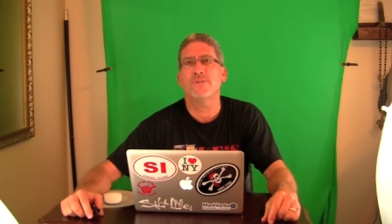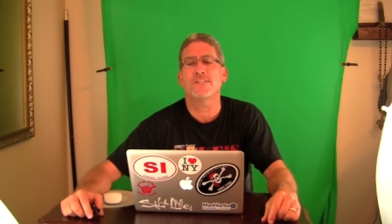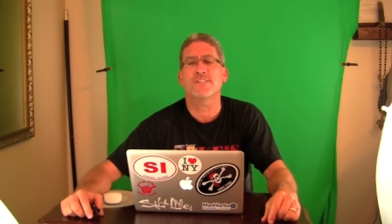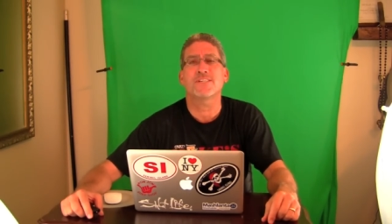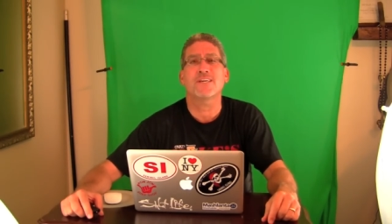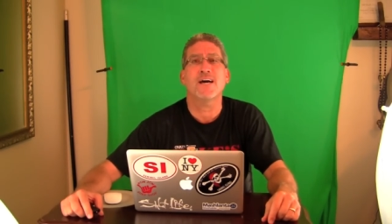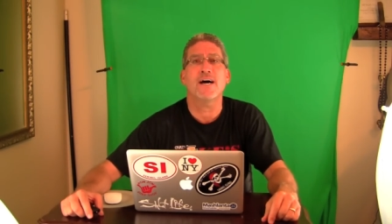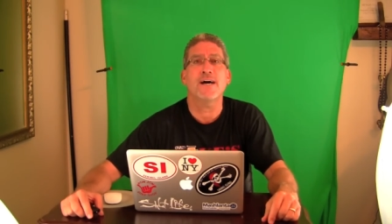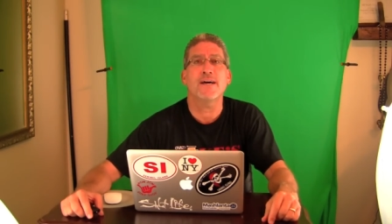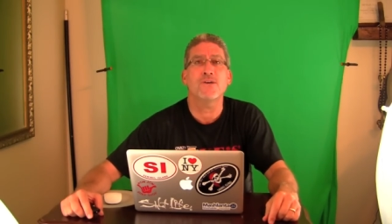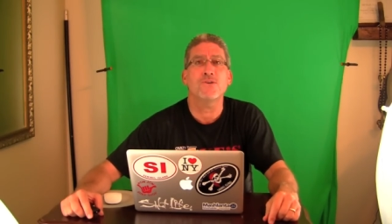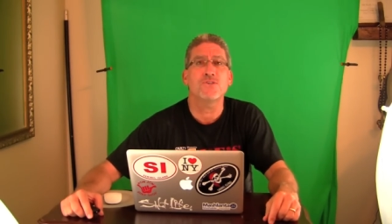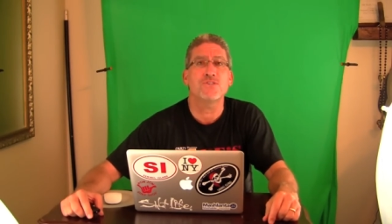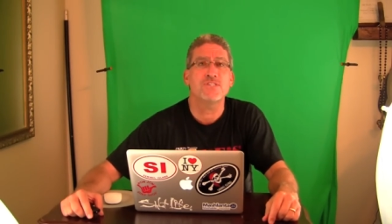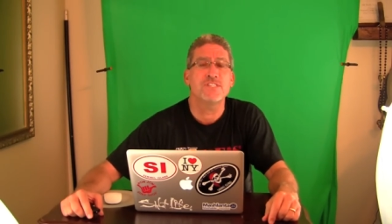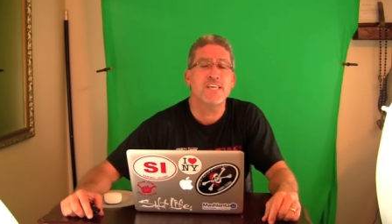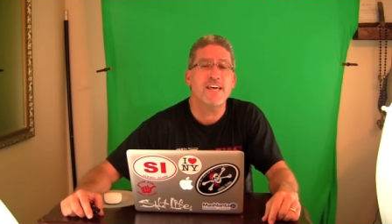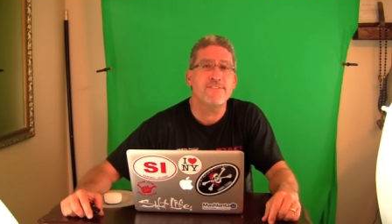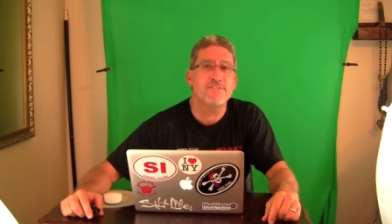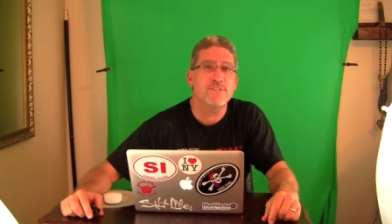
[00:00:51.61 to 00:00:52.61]
that's
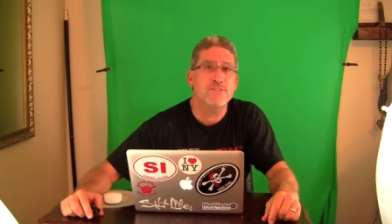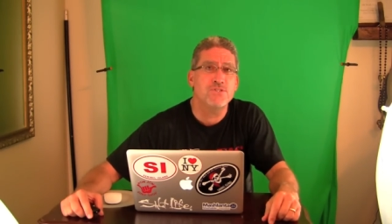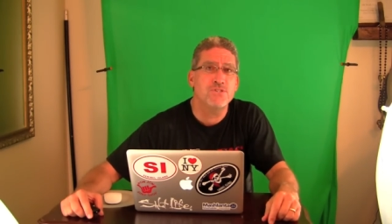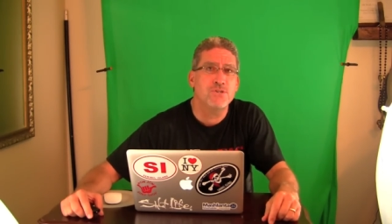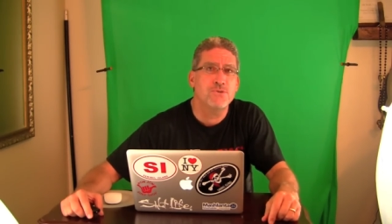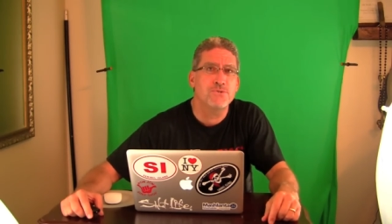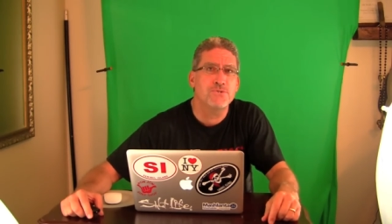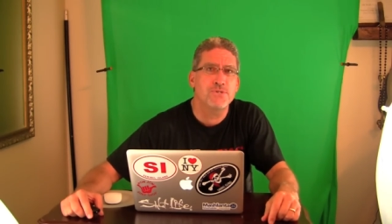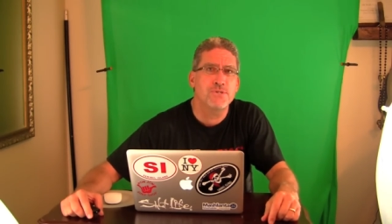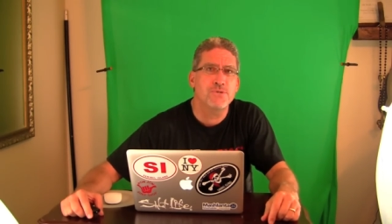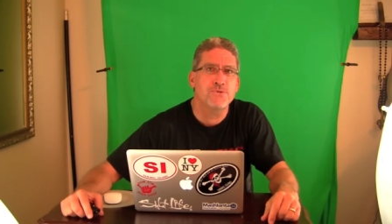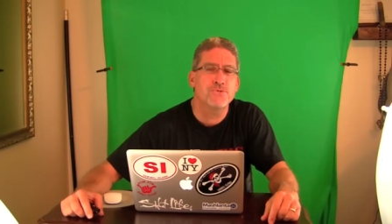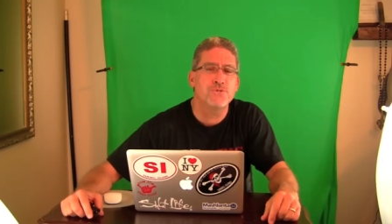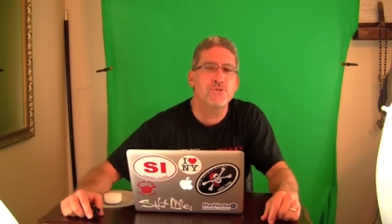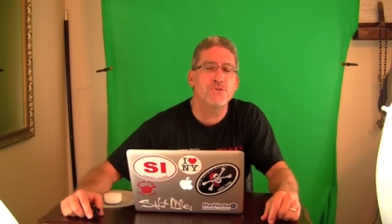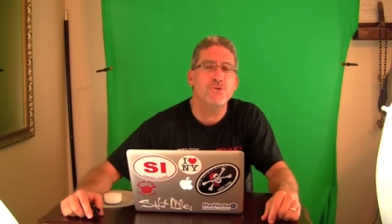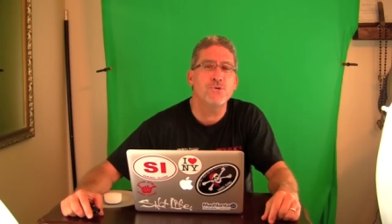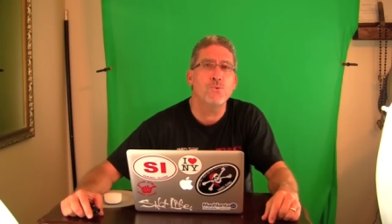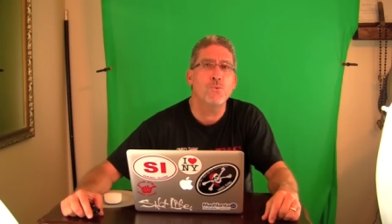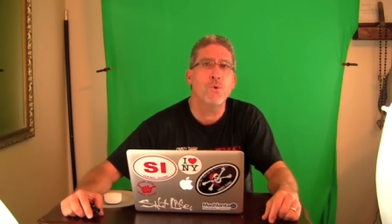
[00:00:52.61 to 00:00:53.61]

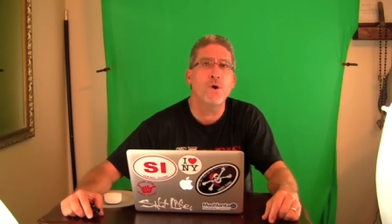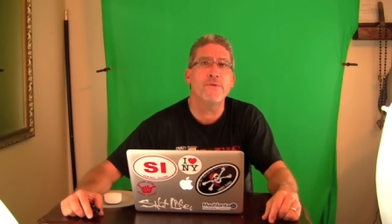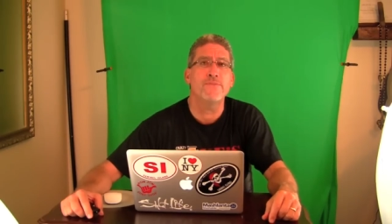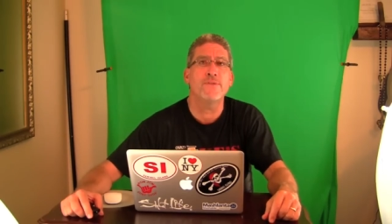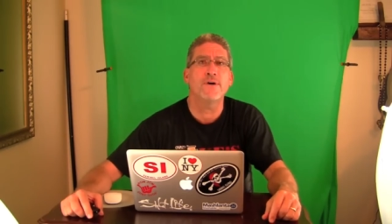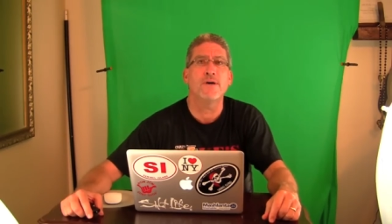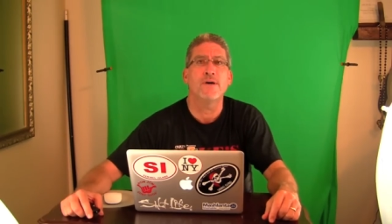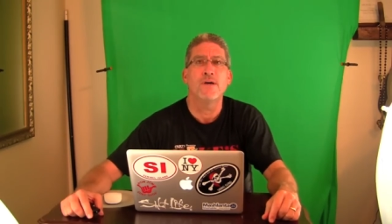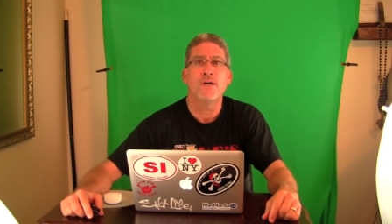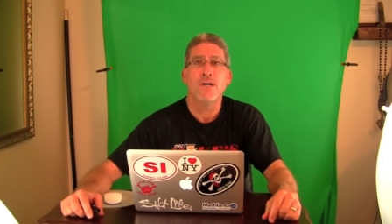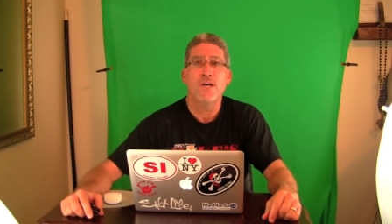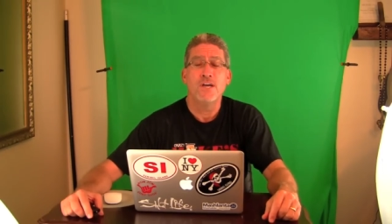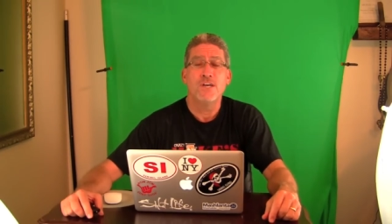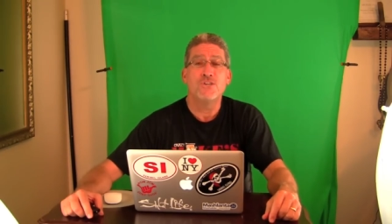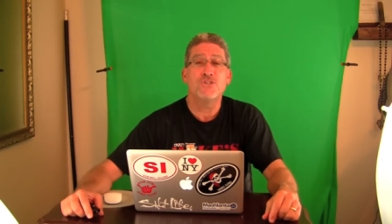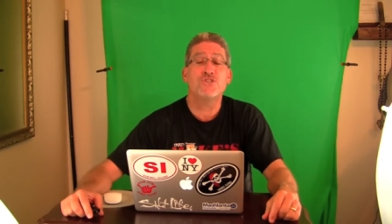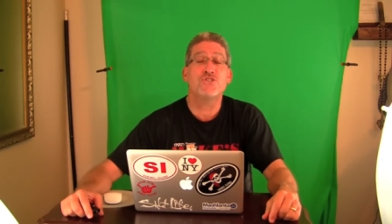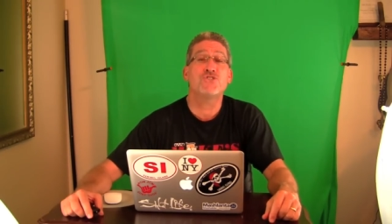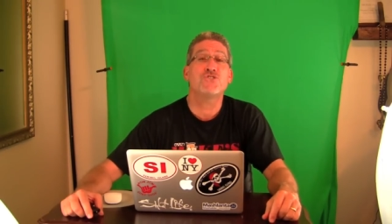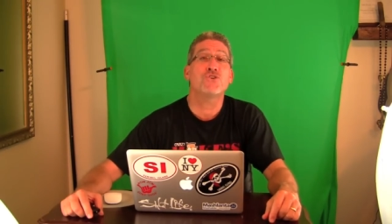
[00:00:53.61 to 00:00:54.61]
Kyle7002, won the
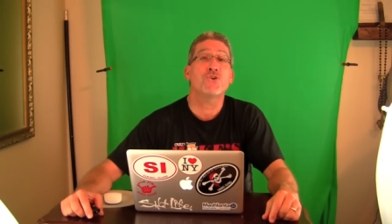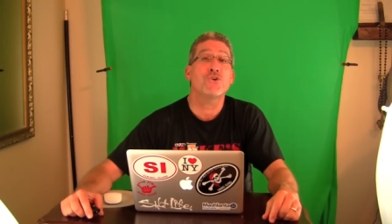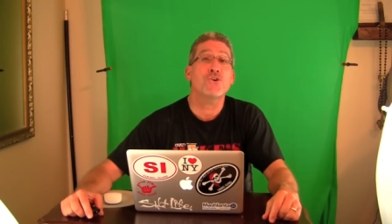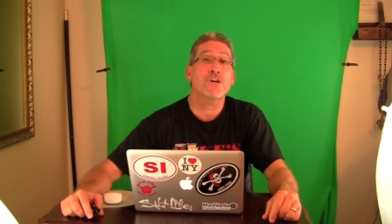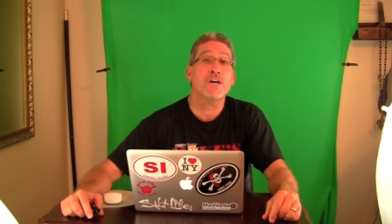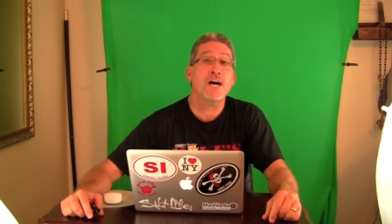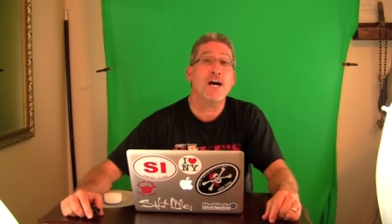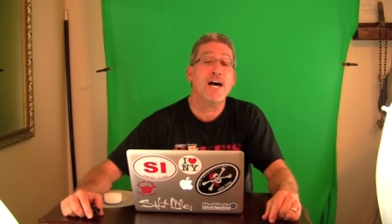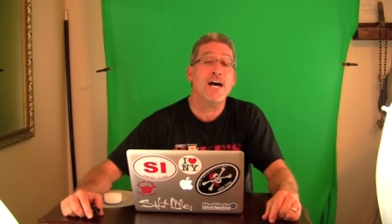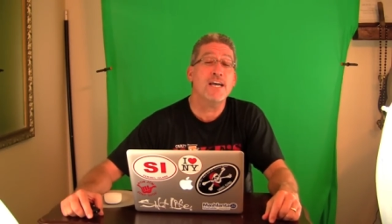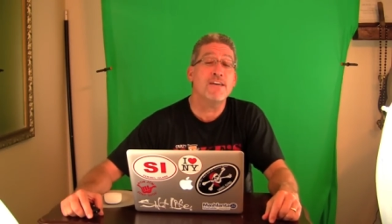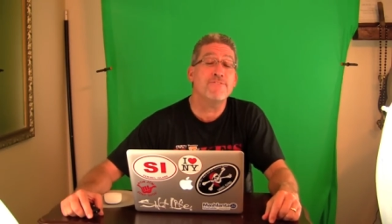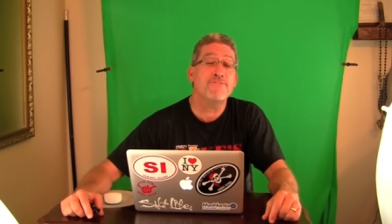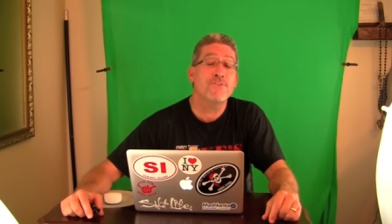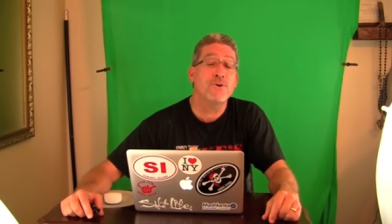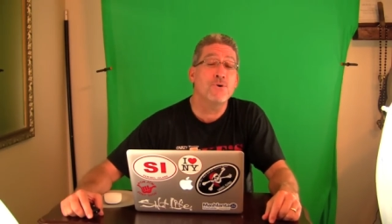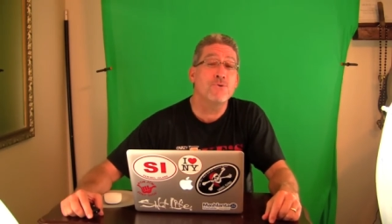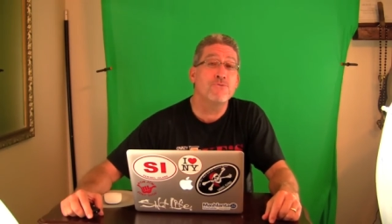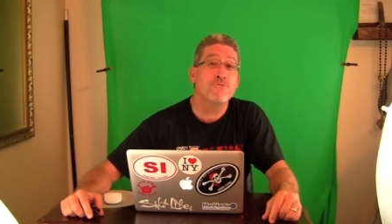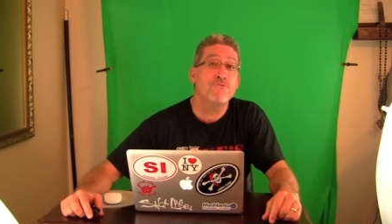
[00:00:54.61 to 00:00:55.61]
SURC
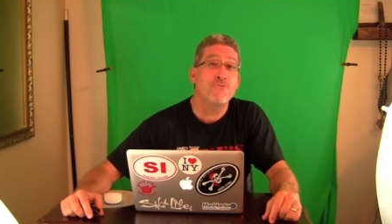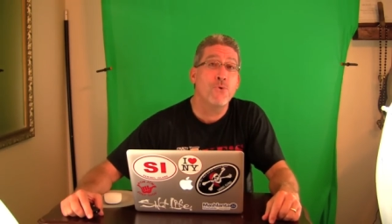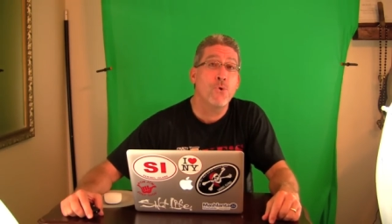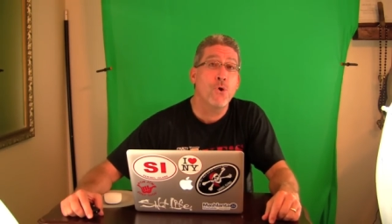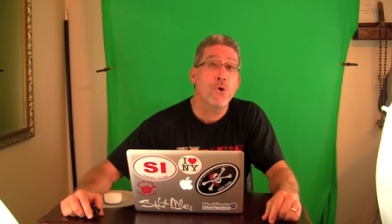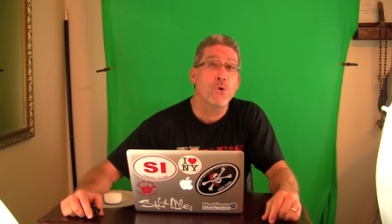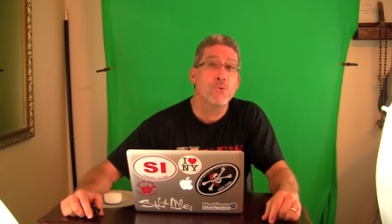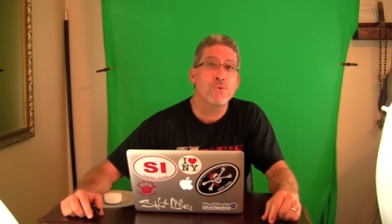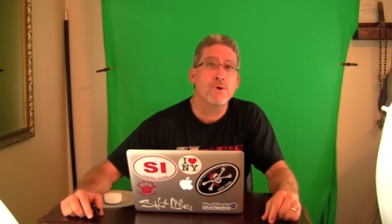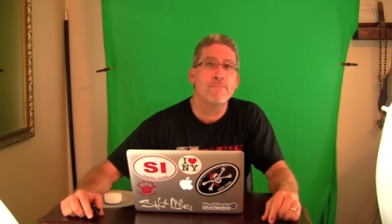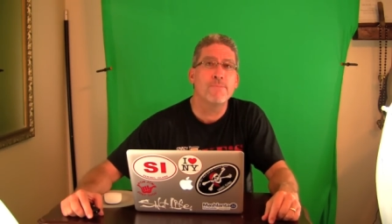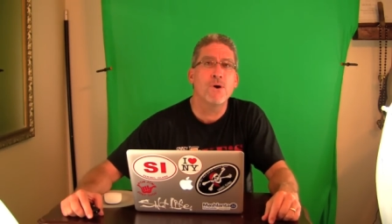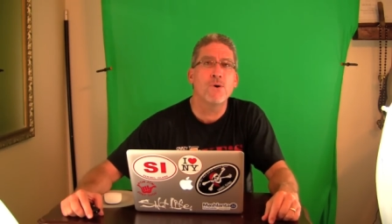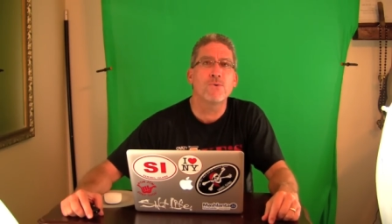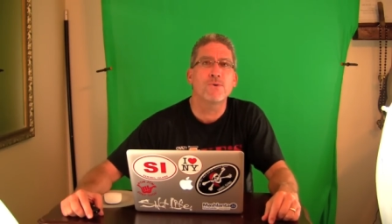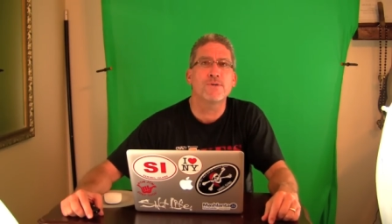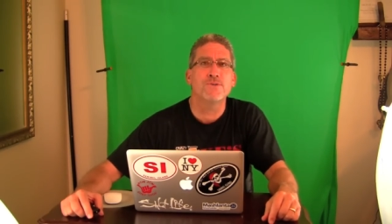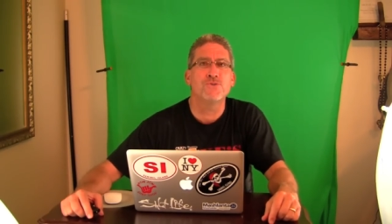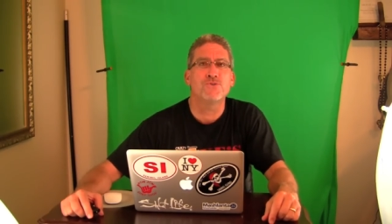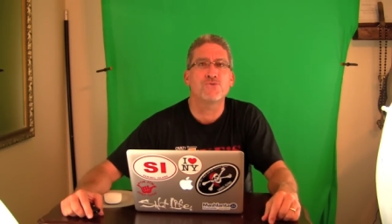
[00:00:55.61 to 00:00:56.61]
iPhone 4
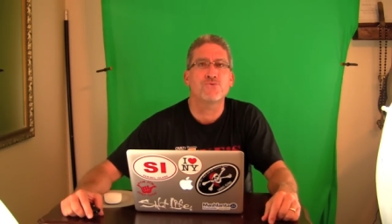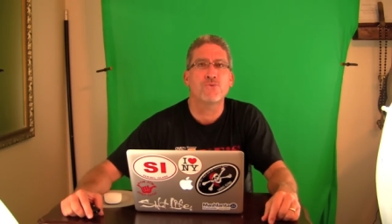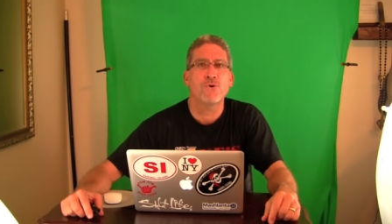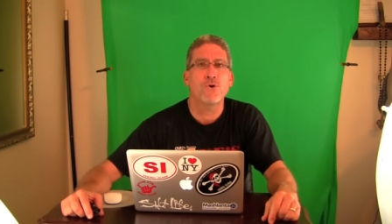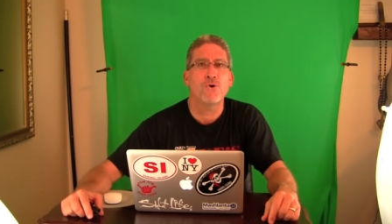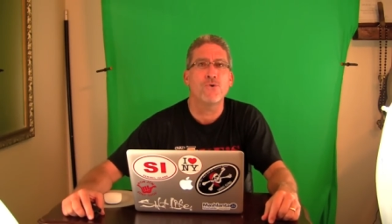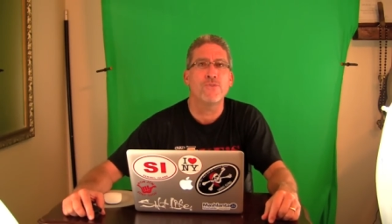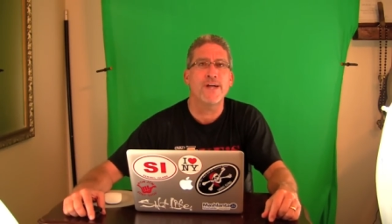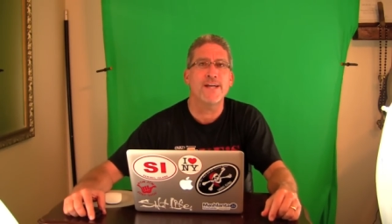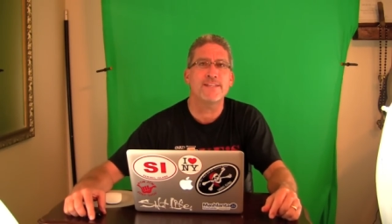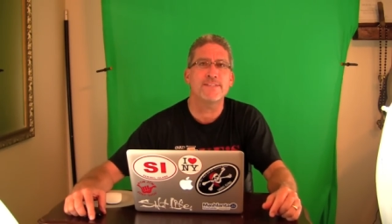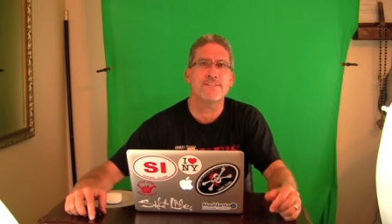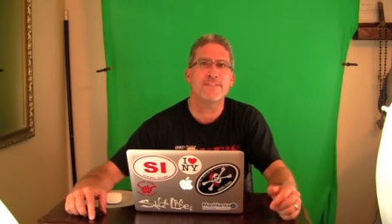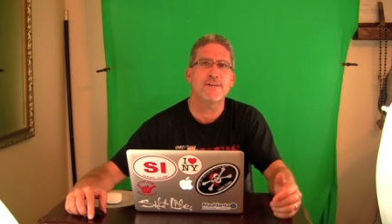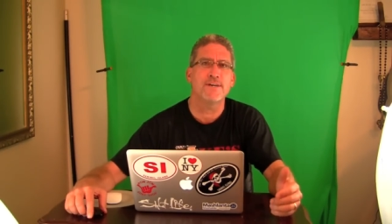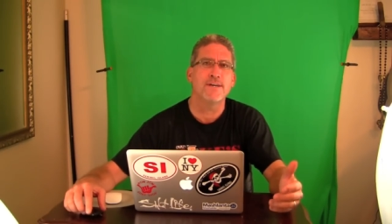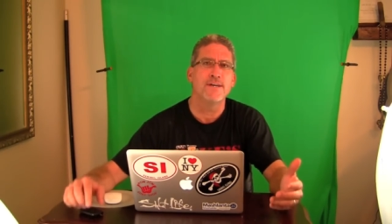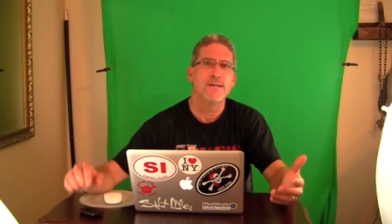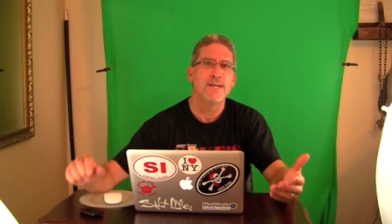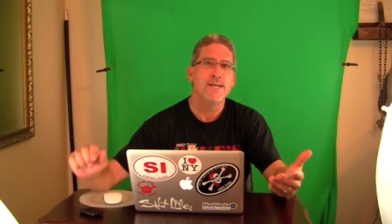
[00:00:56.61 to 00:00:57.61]
remote control. That's
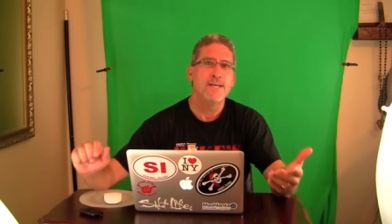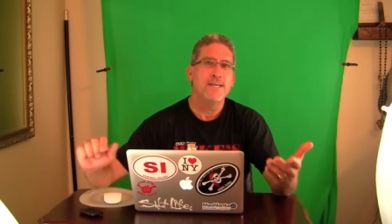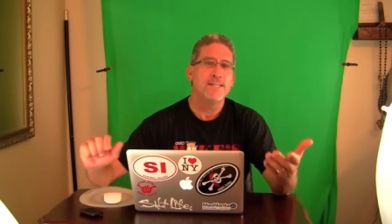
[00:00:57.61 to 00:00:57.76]
the